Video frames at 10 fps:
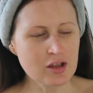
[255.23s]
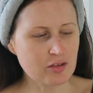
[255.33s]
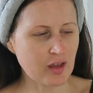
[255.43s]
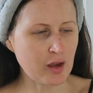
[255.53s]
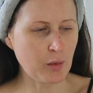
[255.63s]

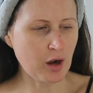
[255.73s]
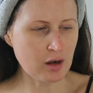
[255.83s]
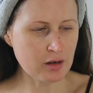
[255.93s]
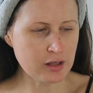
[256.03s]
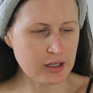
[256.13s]
So
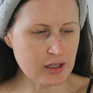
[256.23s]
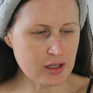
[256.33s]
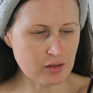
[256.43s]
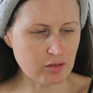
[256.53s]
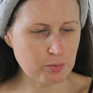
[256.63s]

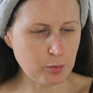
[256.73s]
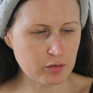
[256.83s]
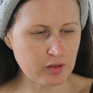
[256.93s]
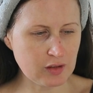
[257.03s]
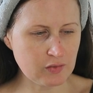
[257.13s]
I
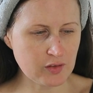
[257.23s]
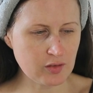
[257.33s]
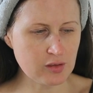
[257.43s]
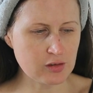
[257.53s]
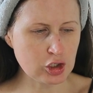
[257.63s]
spotted,
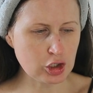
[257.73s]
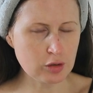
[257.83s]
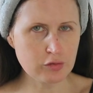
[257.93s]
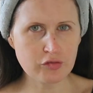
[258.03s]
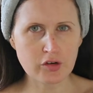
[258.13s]
this is
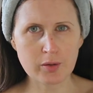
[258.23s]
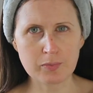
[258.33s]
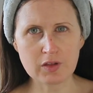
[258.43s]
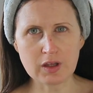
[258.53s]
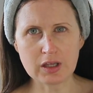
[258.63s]
new
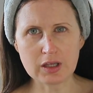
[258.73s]
from